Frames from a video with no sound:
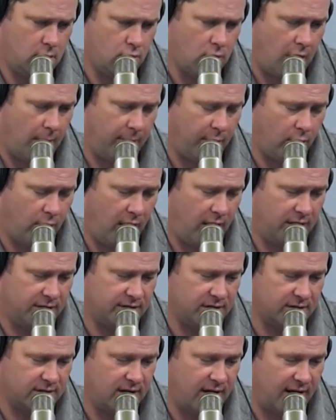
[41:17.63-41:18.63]
Robbie Rainey
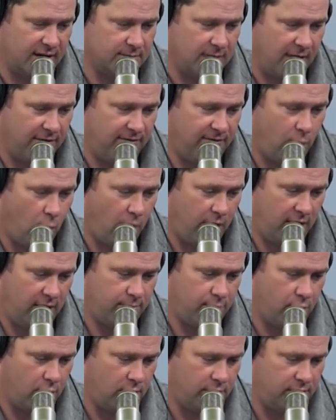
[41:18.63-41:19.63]
says, today's my
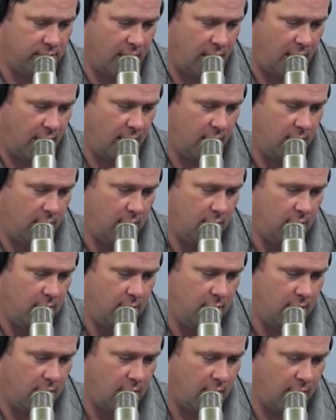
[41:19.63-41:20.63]
40th birthday.
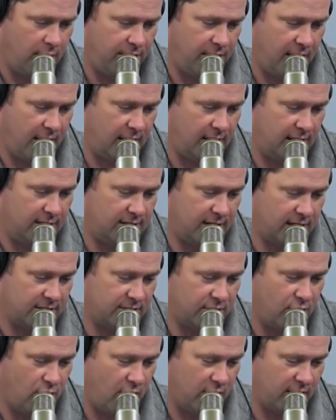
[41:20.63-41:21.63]
I think I need tickets
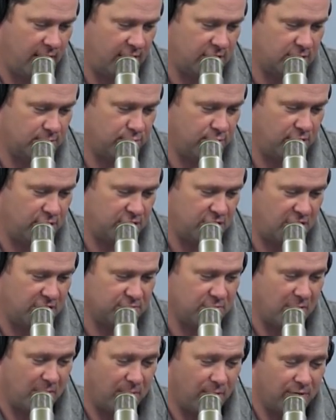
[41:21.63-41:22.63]
to the Dog Nation
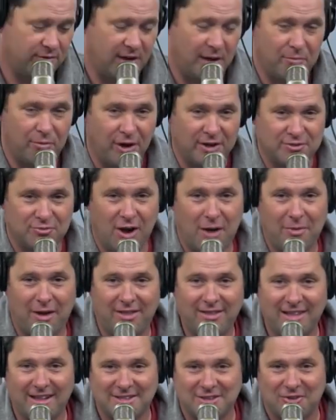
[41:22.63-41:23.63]
Appreciation for my birthday present. Robbie, I
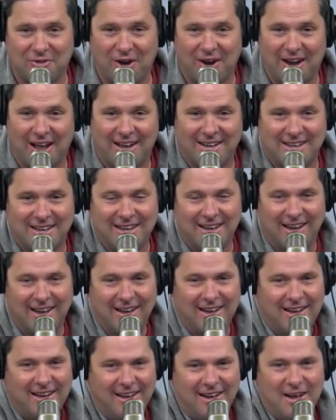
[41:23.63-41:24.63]
think that's a great idea.
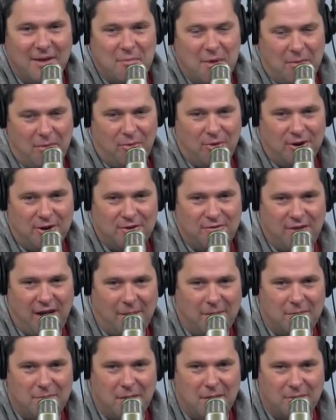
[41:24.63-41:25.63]
Maybe one of your
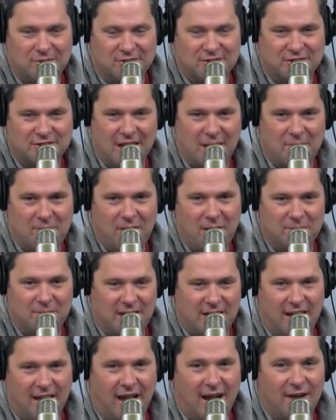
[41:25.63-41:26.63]
family members will step up and
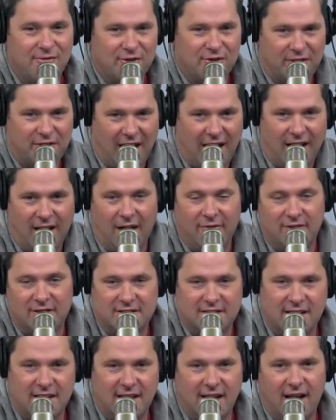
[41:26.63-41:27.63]
take care of them. I'd love to
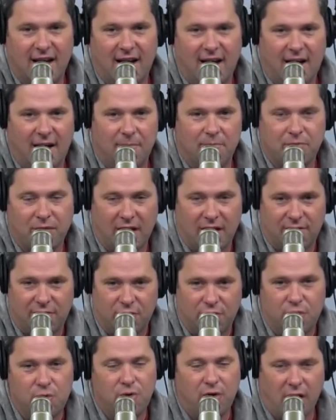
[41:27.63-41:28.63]
see you. And if you
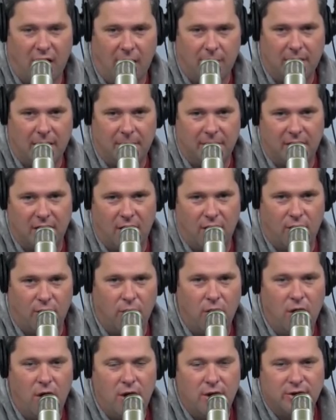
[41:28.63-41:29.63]
do come, let me
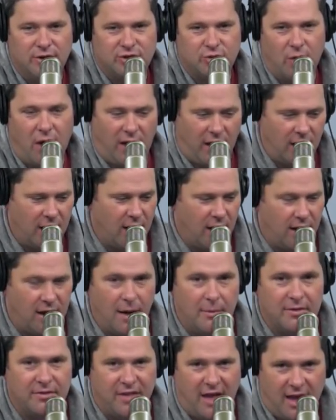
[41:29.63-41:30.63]
know so I can
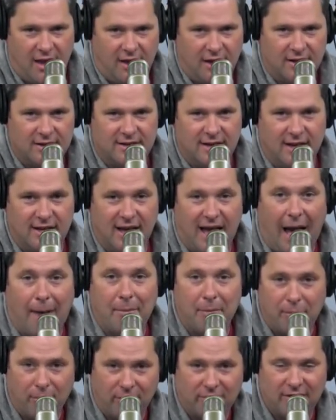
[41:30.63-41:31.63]
come and thank you and tell you
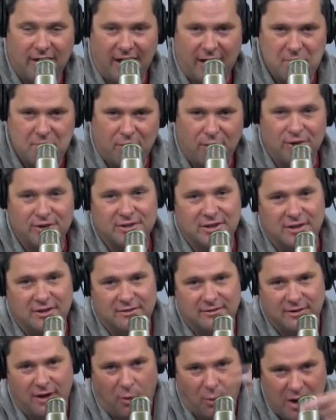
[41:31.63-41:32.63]
happy birthday in
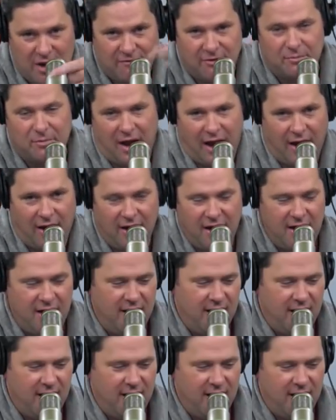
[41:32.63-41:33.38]
person a week from now.